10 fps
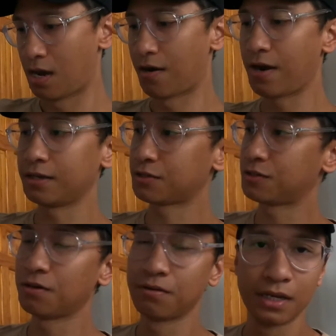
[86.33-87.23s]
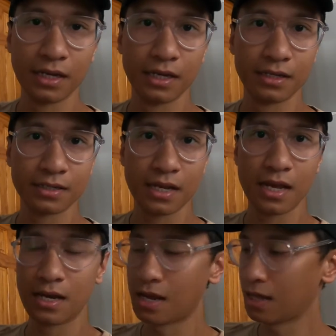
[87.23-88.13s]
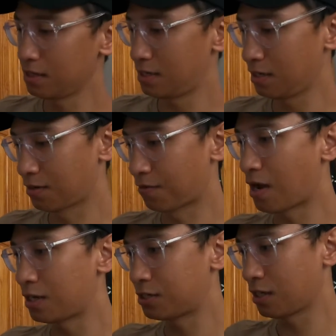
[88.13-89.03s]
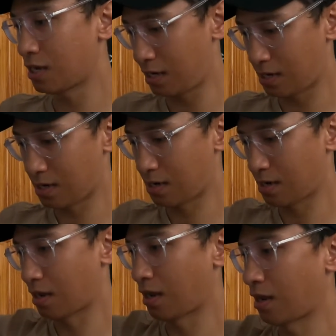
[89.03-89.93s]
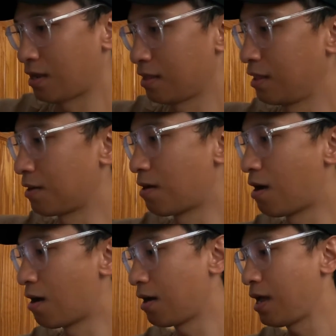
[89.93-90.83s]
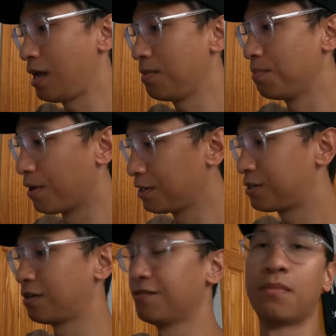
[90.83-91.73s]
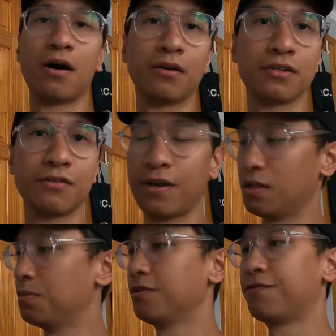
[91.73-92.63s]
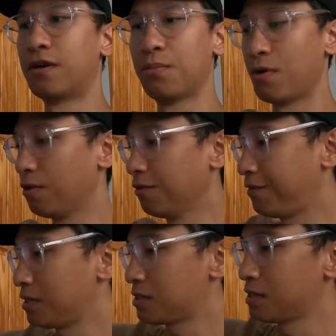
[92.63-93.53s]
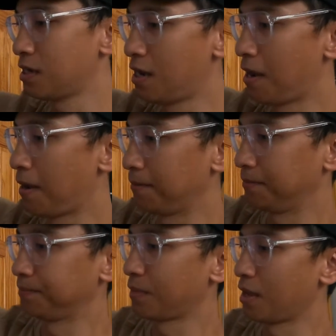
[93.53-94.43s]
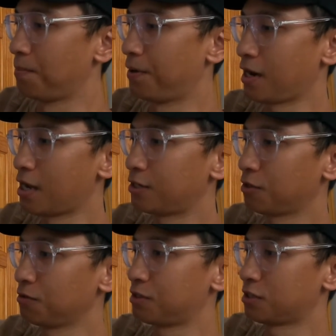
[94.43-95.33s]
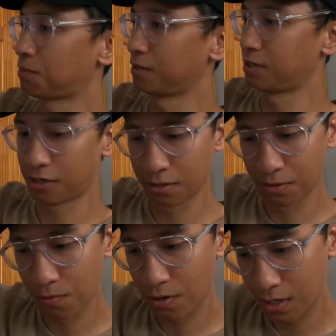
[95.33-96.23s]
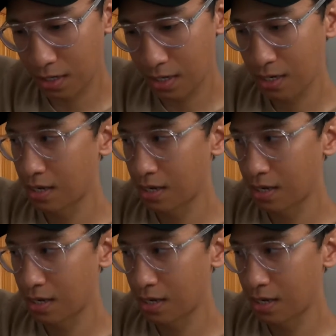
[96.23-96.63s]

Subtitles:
All right, so it is an LED garage light. There are a bunch of models available from Olafus, but I chose this particular one.